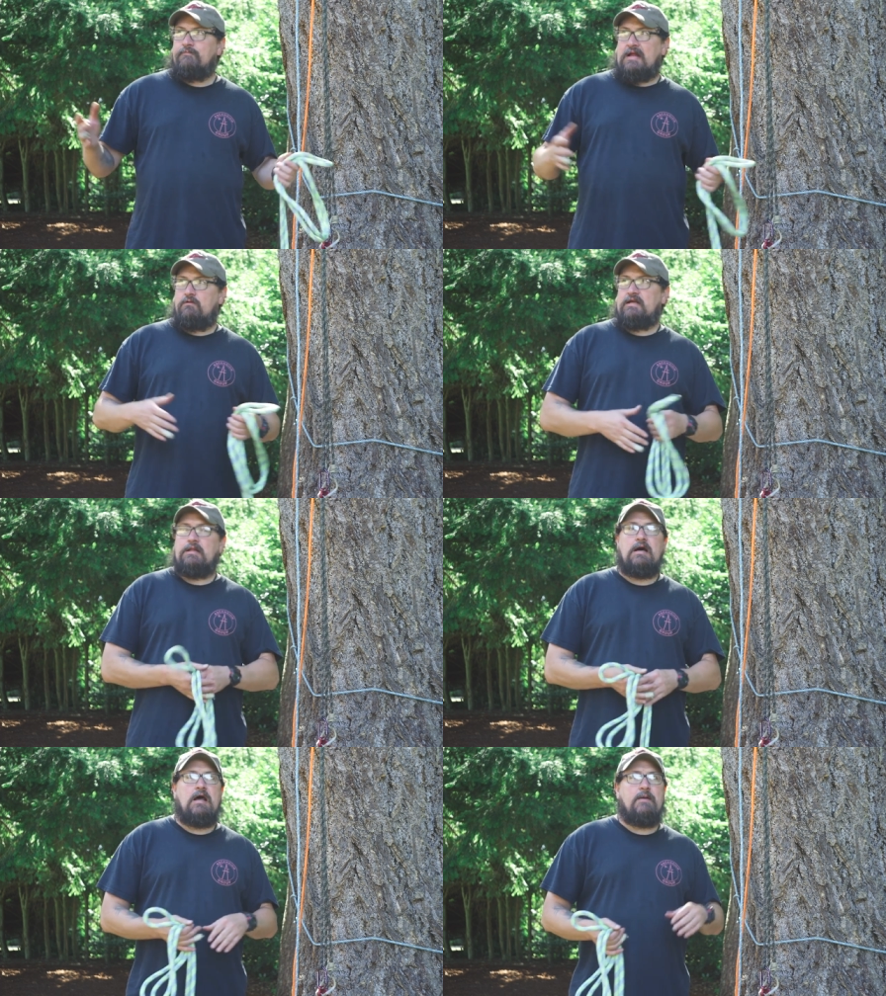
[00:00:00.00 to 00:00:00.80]
I don't get a
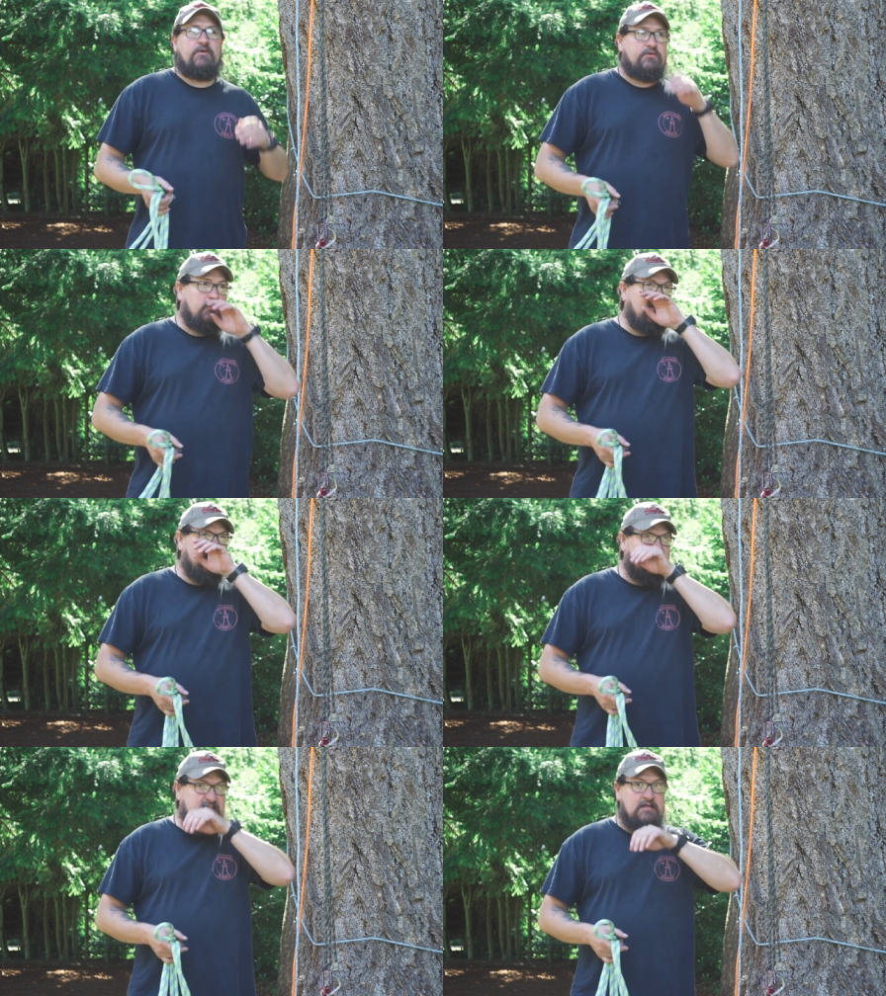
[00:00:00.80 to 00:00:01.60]
lot of
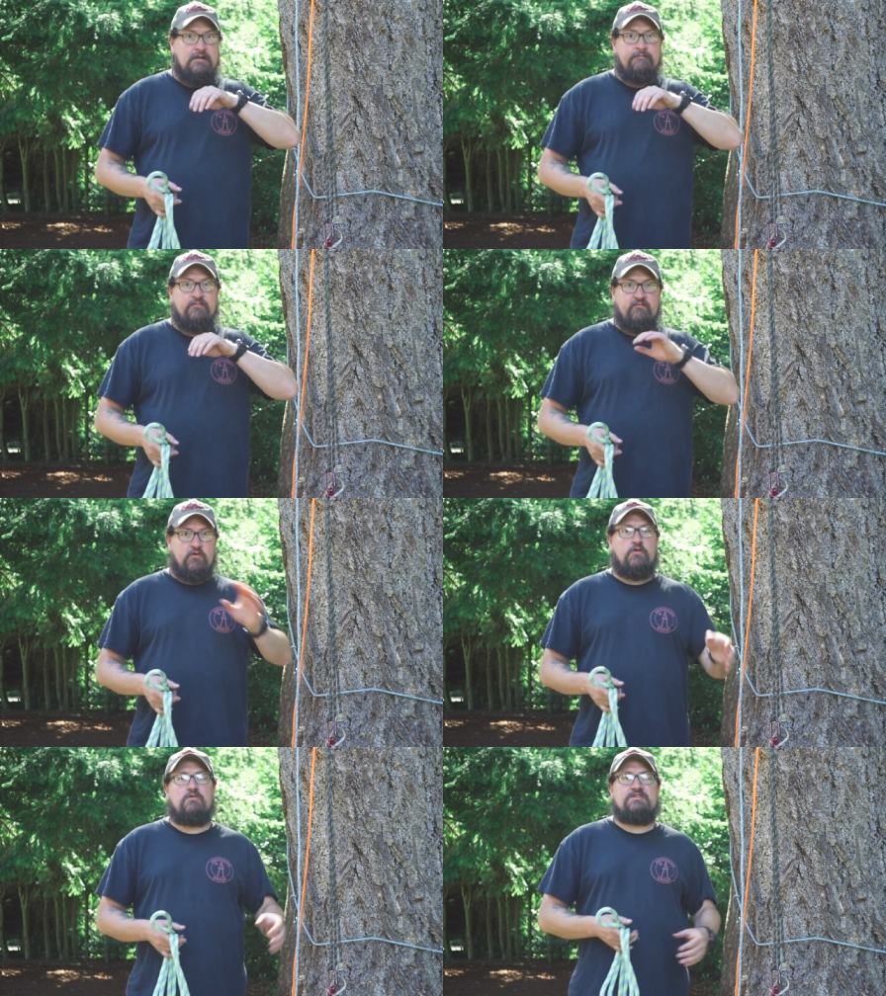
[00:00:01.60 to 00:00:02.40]
opportunities
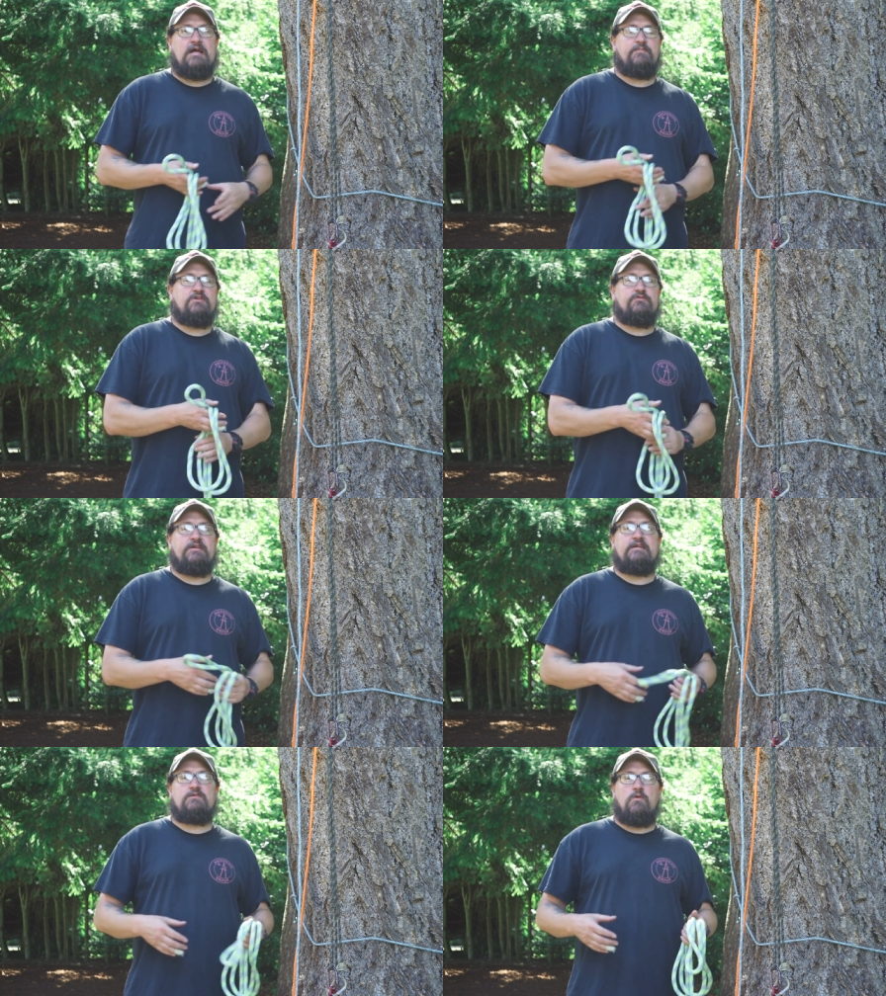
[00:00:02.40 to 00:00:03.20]
for those type of
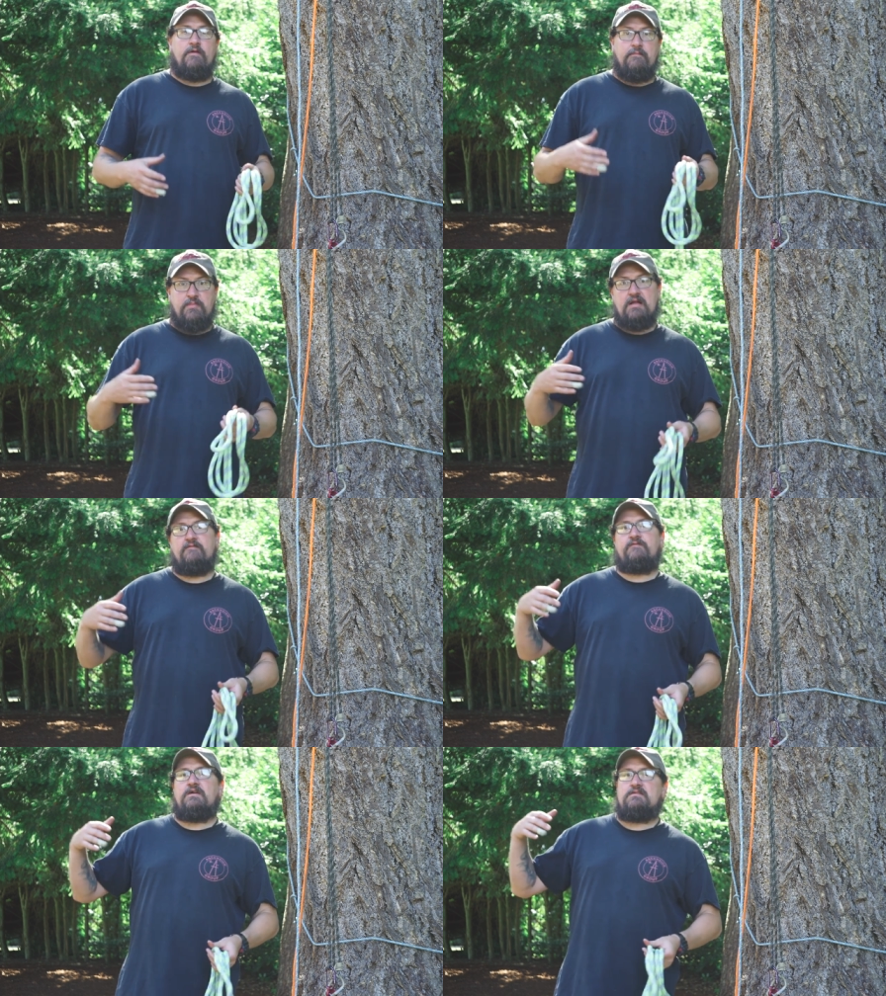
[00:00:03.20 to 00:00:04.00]
trees where the
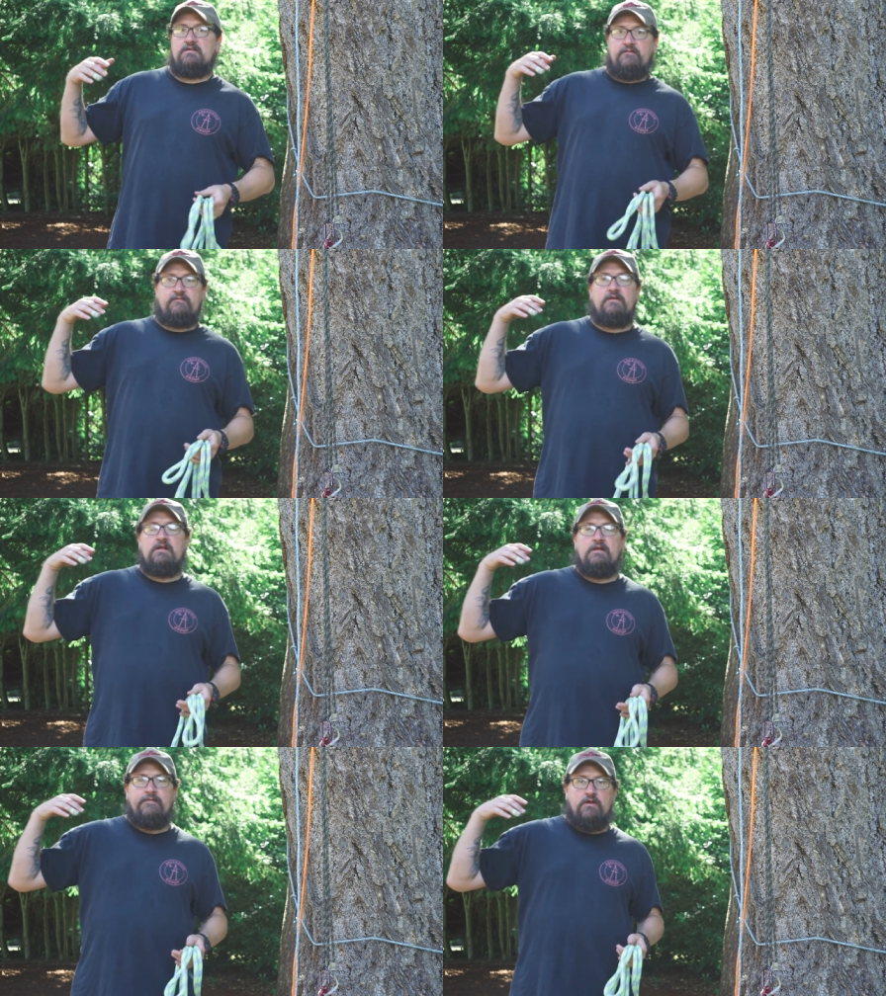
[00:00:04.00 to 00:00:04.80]
benefits of
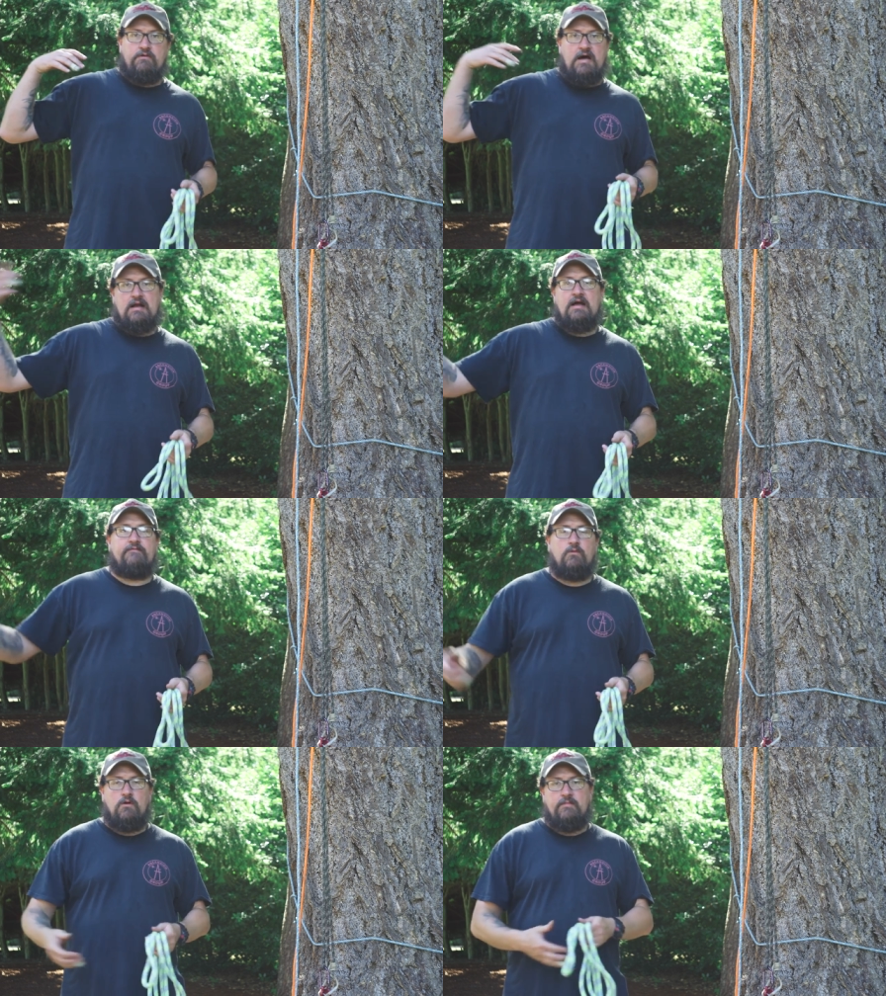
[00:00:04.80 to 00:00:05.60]
you know not
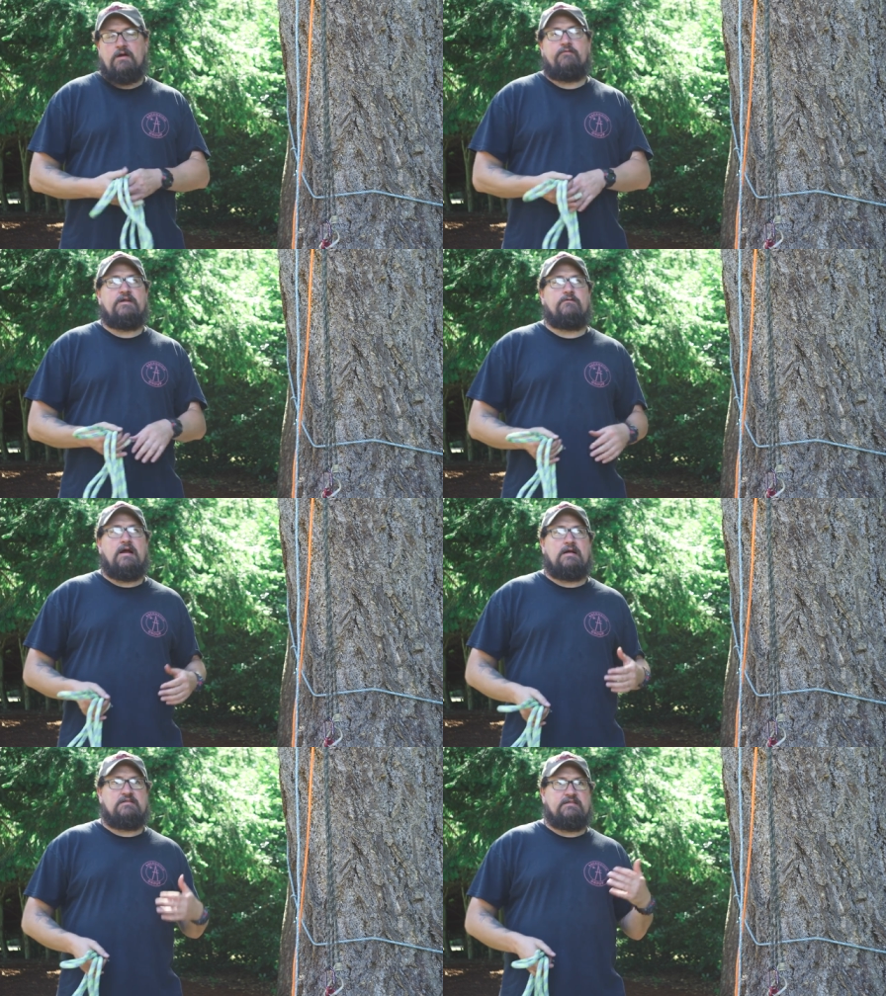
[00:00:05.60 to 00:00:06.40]
having to worry about
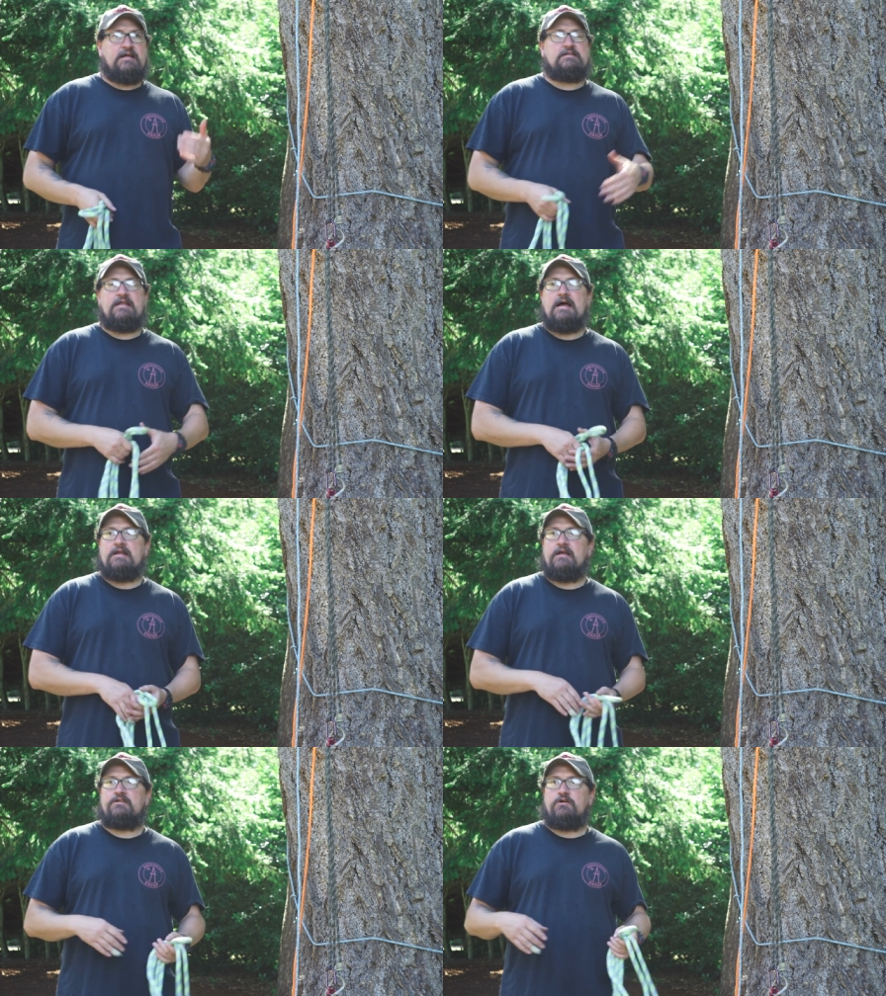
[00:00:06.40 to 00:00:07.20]
redirects and things of
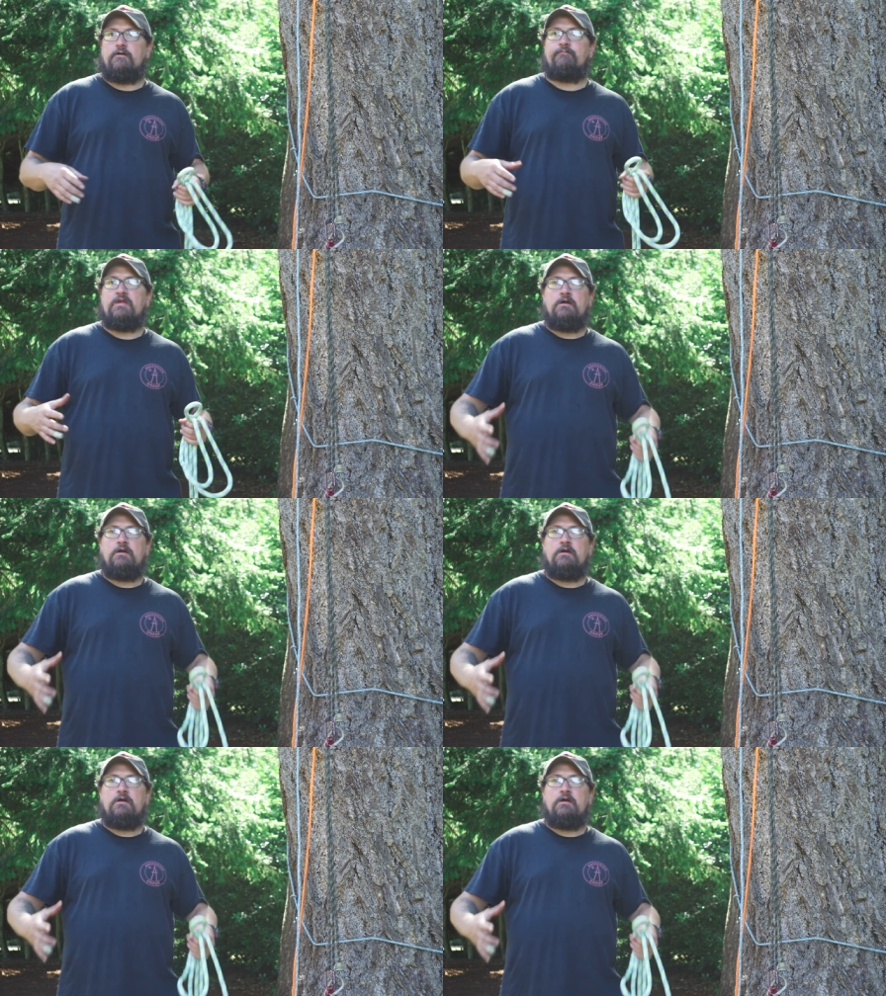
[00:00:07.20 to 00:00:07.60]
that nature.